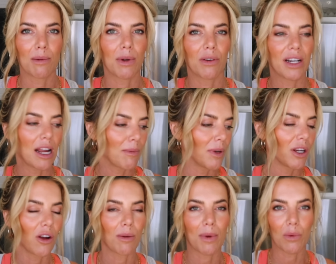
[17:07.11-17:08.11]
But right now I'm gonna
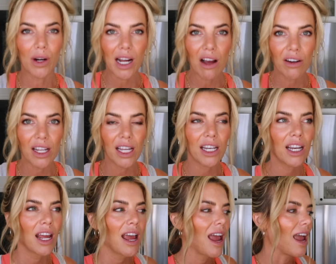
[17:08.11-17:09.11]
go get my workout
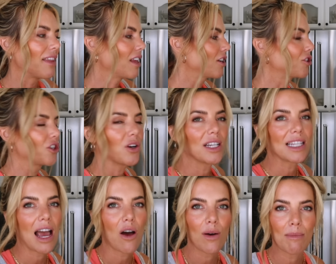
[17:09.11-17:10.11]
in, and then I'll show you guys
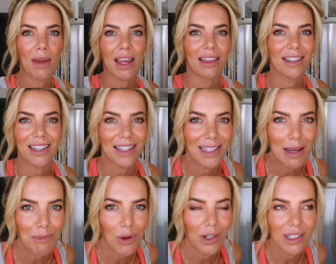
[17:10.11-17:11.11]
how I make the
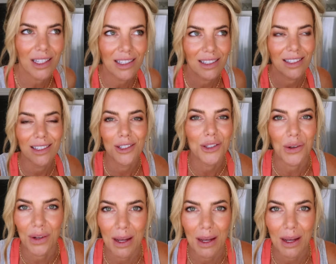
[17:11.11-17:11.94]
sunset bowl, because it's so